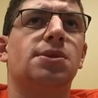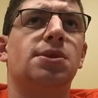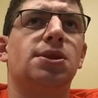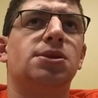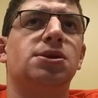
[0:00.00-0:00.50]

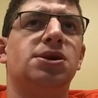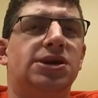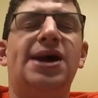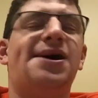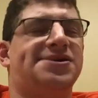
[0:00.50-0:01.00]
Field goals
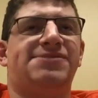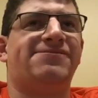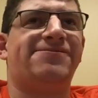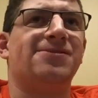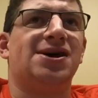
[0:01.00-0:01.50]
aren't going to
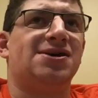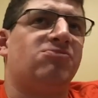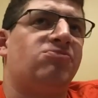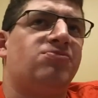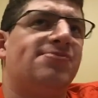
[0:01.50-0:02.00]
beat New
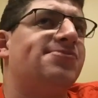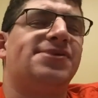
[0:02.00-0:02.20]
England.